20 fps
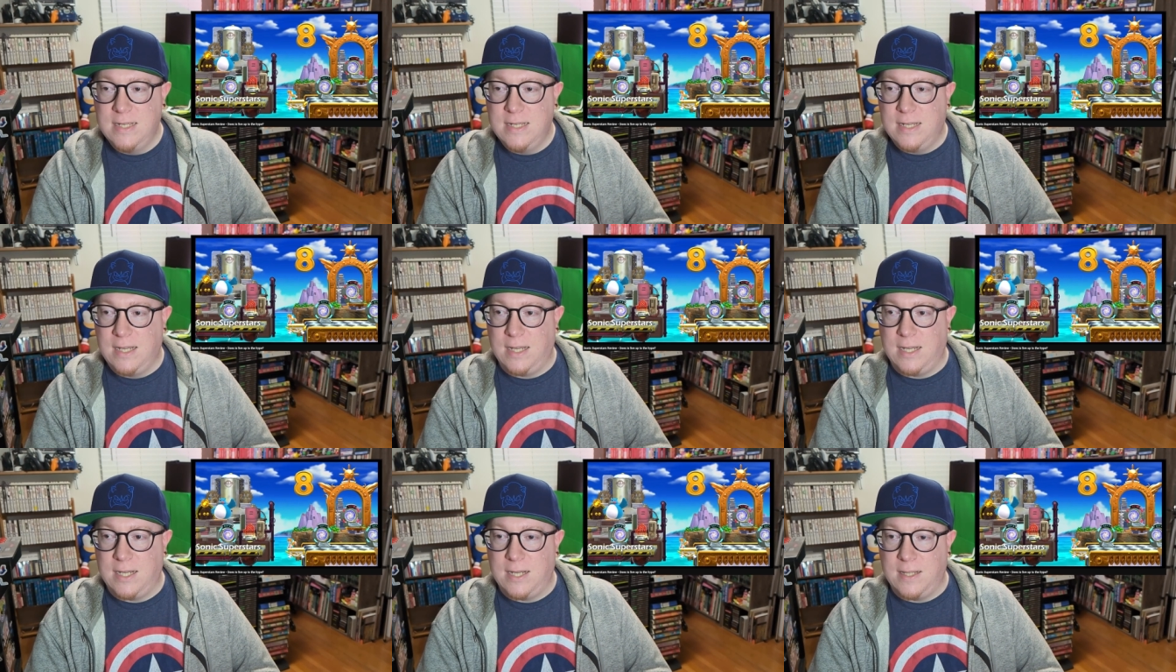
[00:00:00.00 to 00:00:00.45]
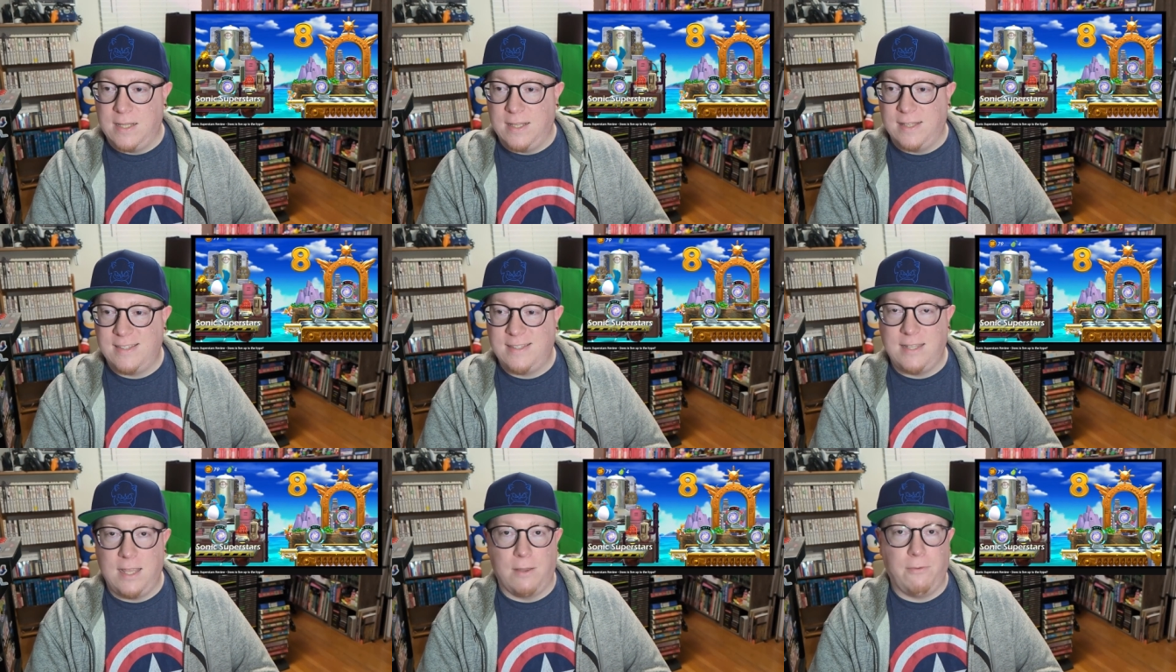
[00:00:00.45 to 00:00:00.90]
uh,
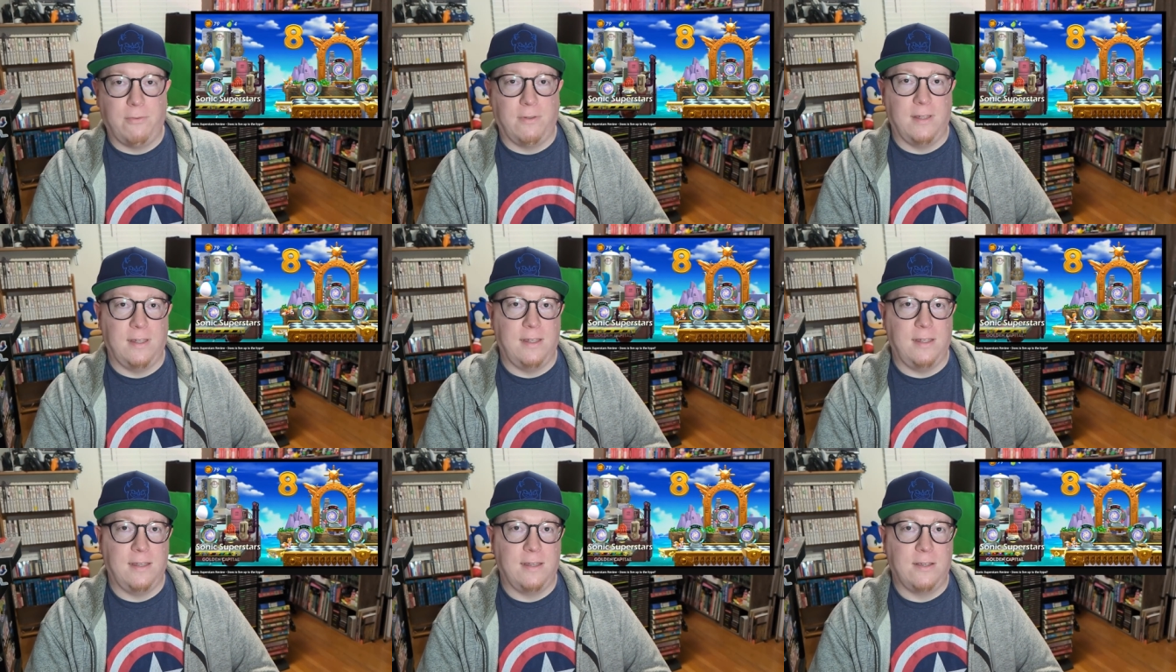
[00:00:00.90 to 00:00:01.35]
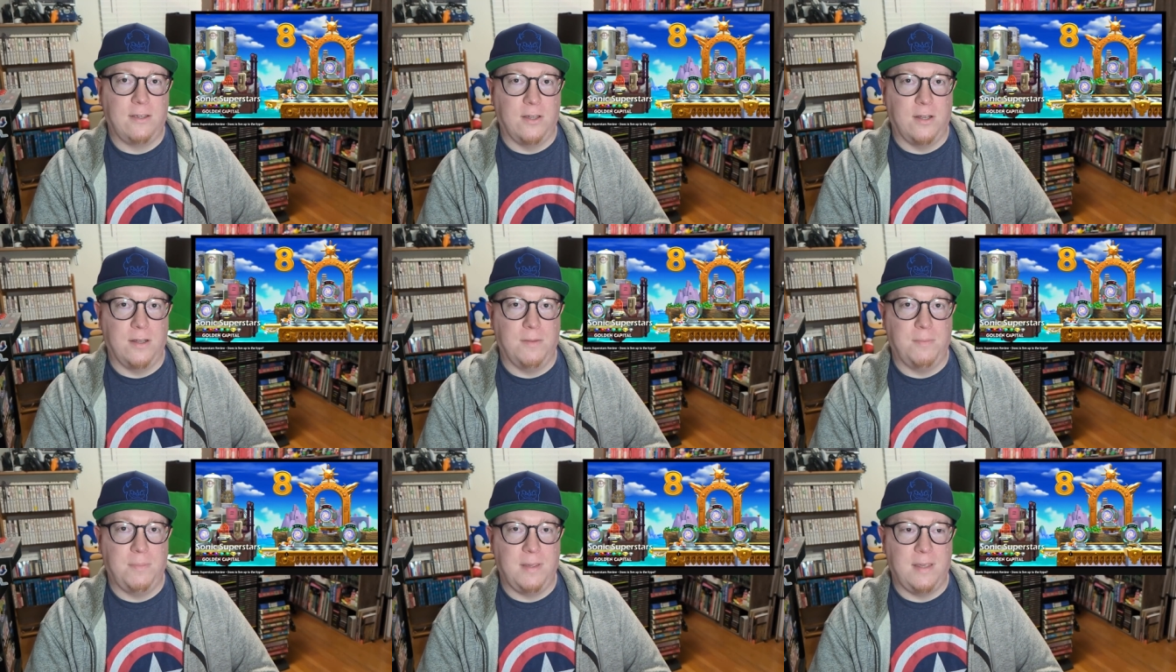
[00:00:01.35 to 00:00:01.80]
it's definitely going
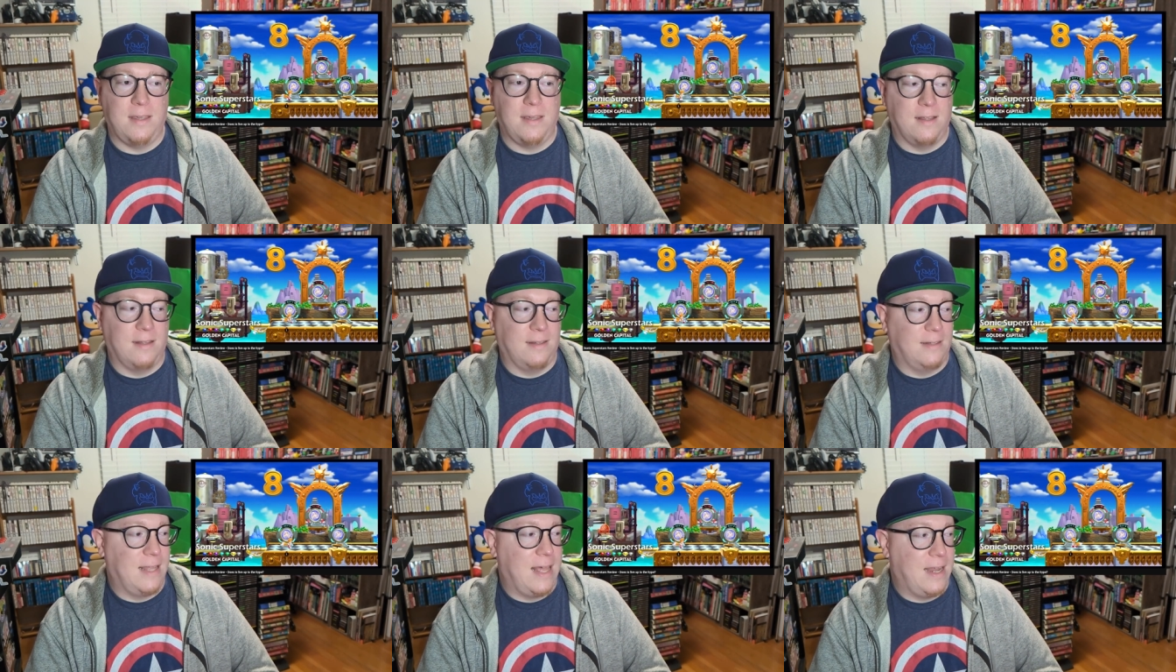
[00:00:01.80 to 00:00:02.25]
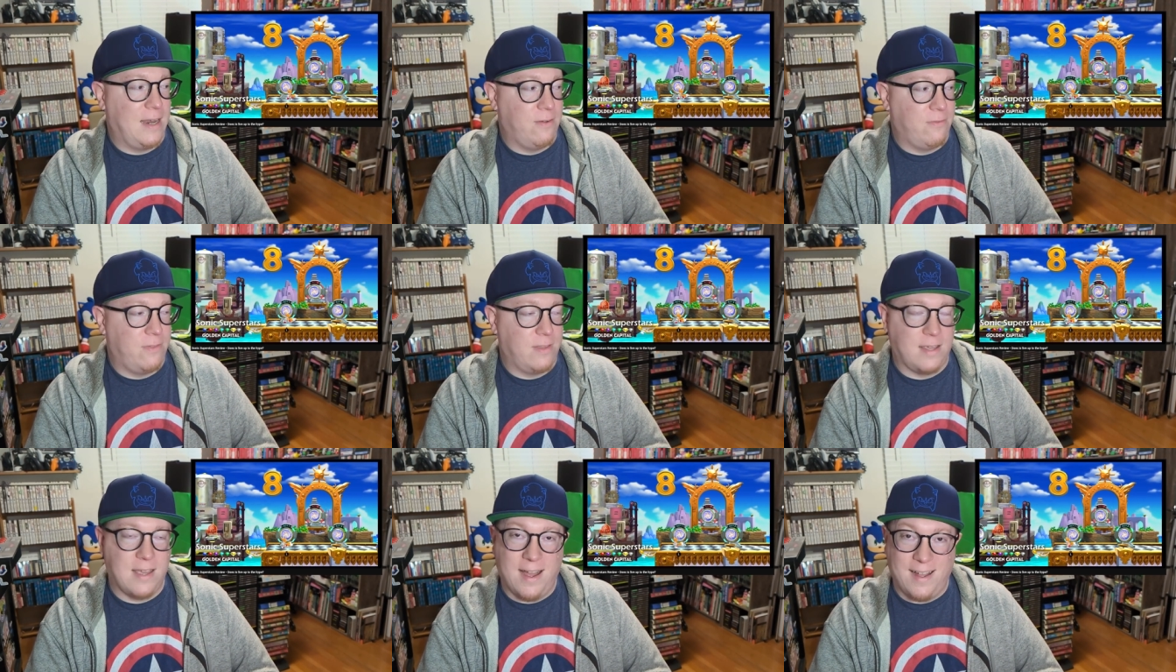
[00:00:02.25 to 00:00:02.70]
to be a lot of
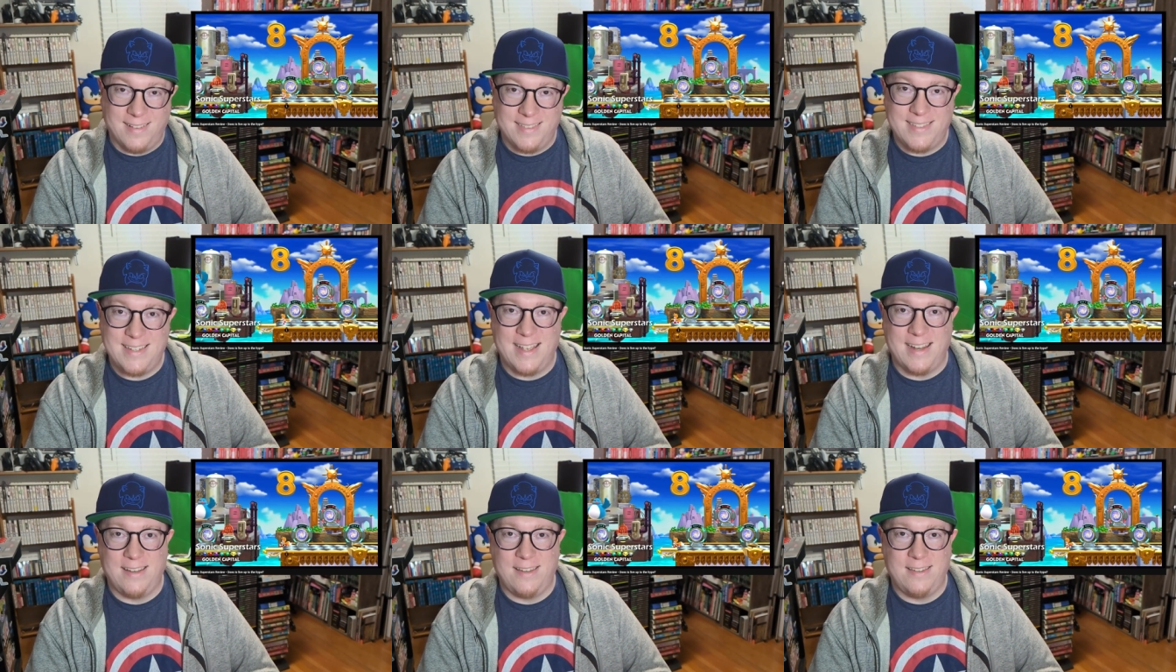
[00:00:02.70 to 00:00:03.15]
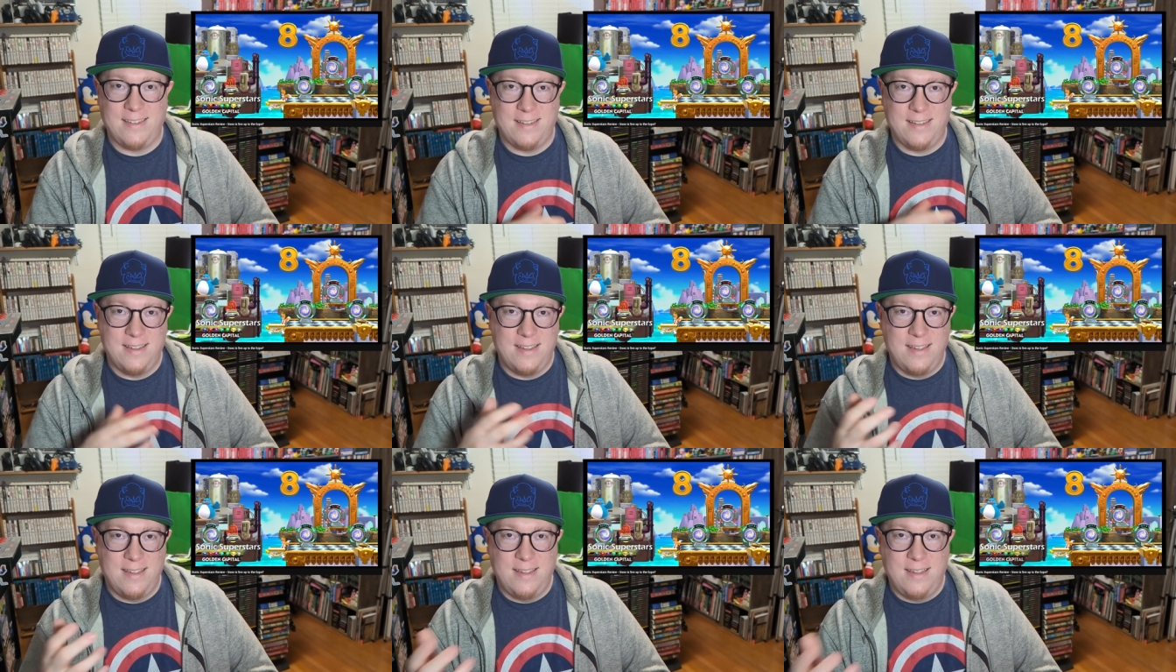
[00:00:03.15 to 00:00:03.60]
the content.
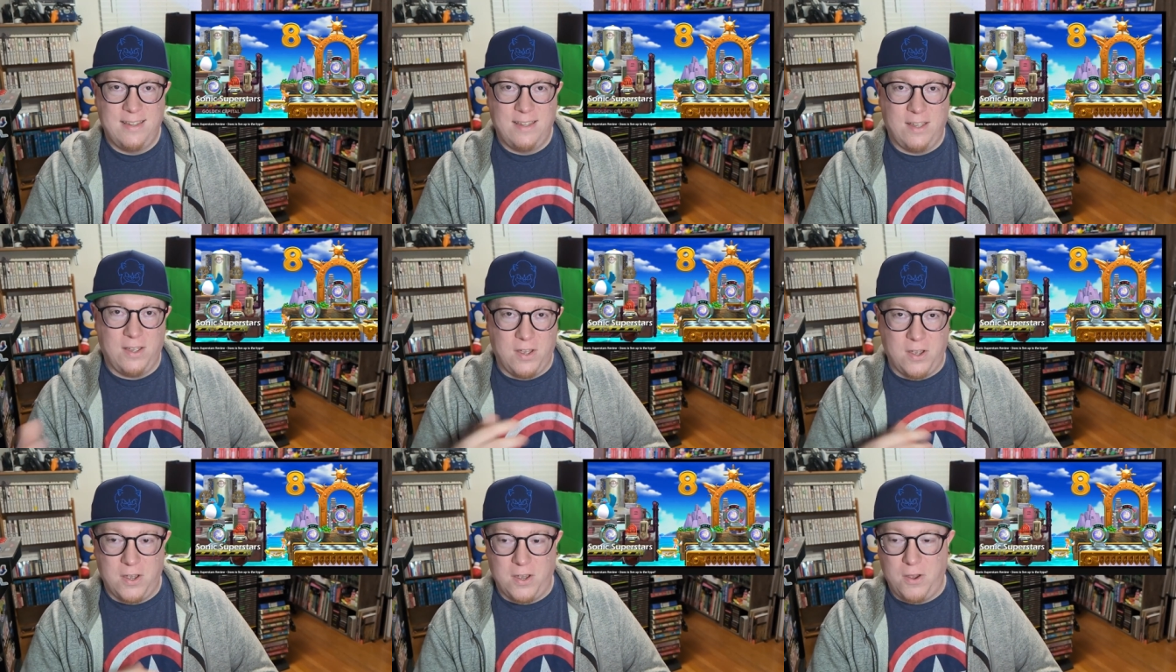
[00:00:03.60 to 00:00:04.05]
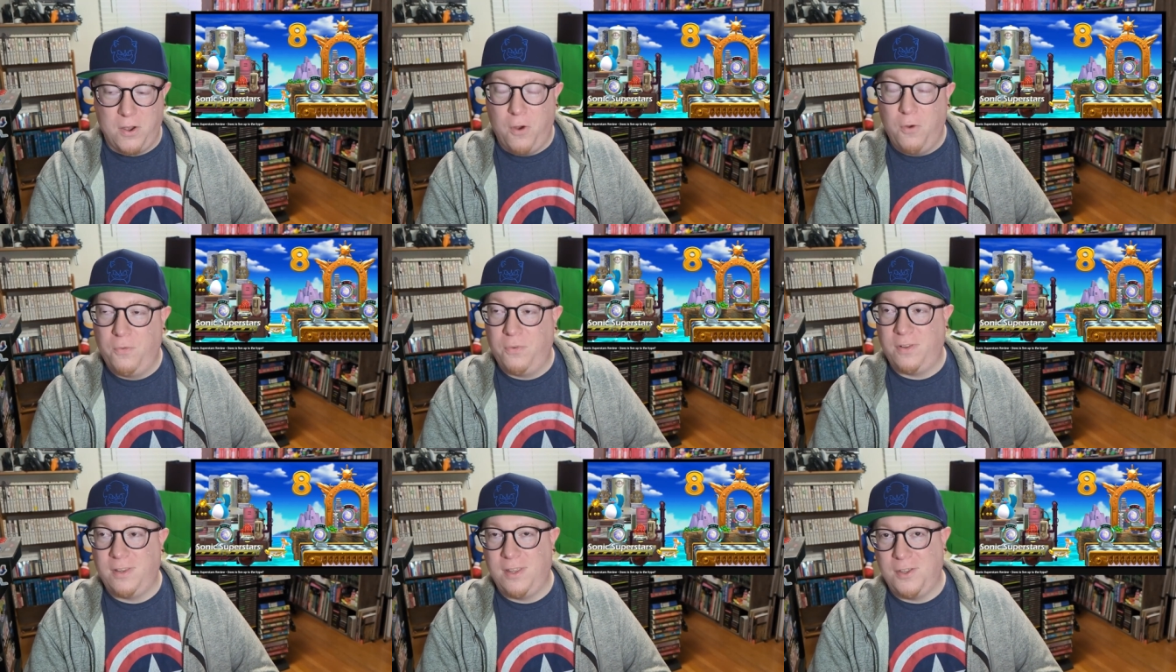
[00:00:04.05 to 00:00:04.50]
Uh,
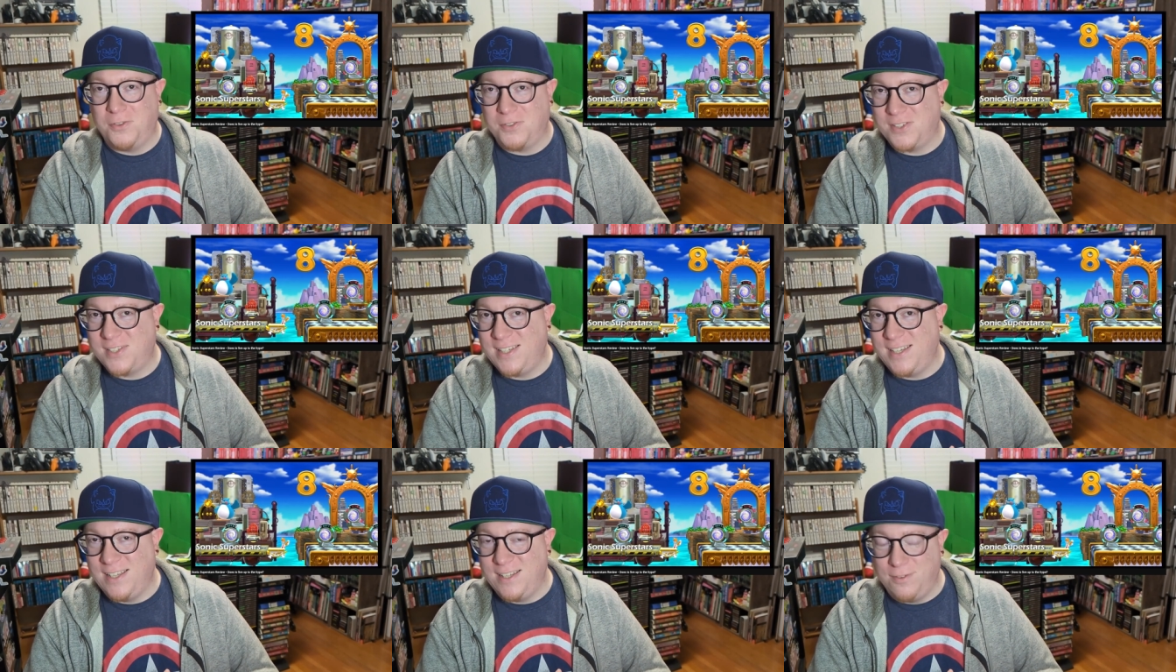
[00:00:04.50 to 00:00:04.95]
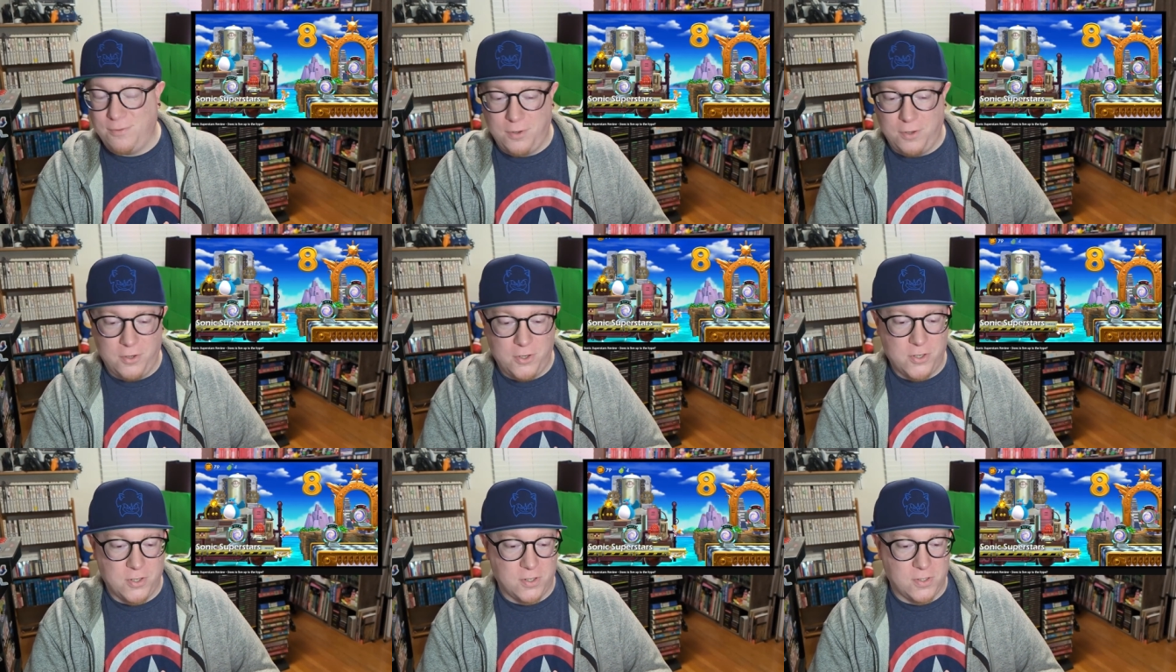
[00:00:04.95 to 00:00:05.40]
hopefully, you'll see in the
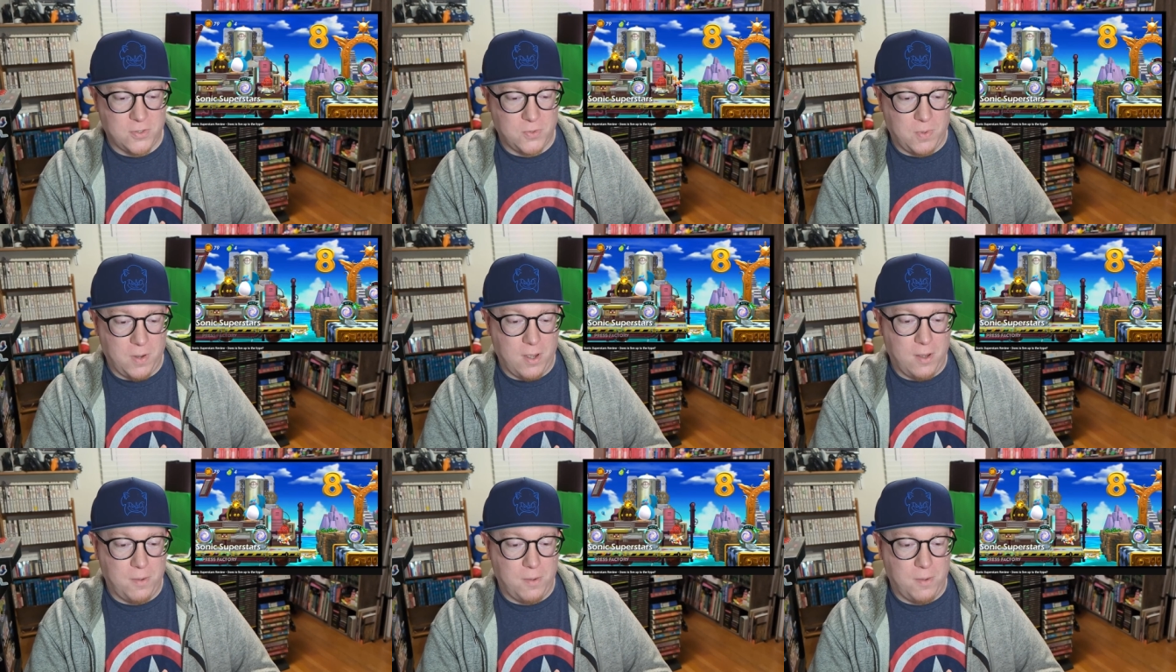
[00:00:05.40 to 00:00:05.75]
future as well.